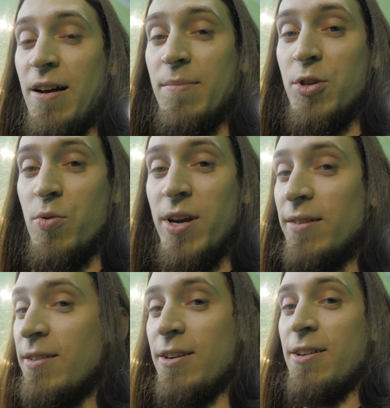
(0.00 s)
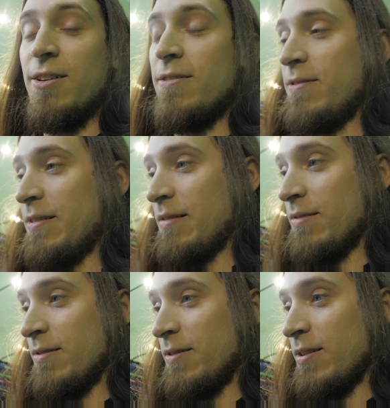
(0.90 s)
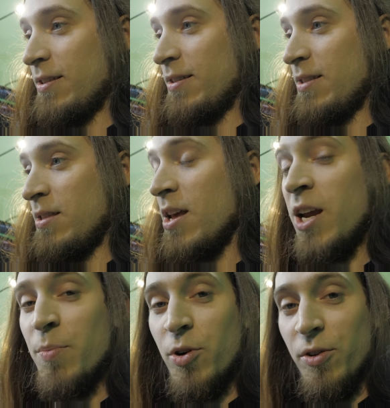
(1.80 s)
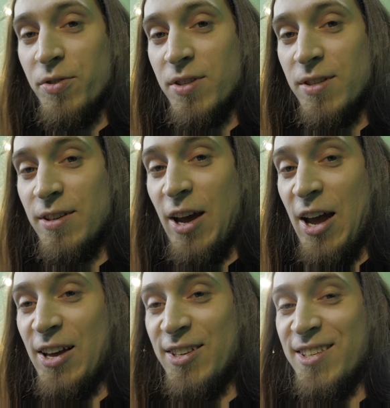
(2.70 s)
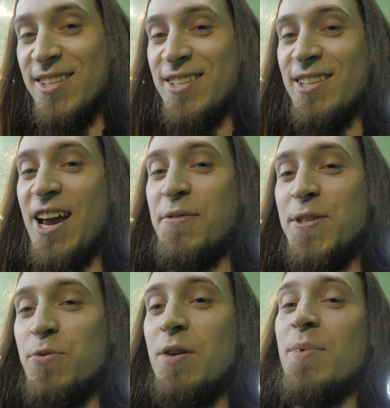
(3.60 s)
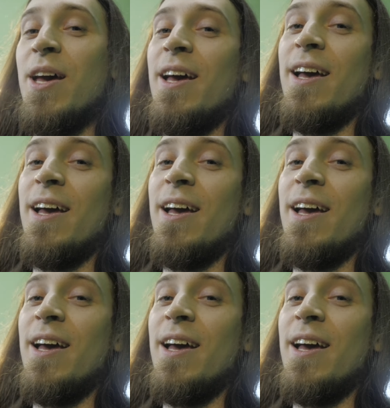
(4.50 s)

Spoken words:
I'm doing the April's live stream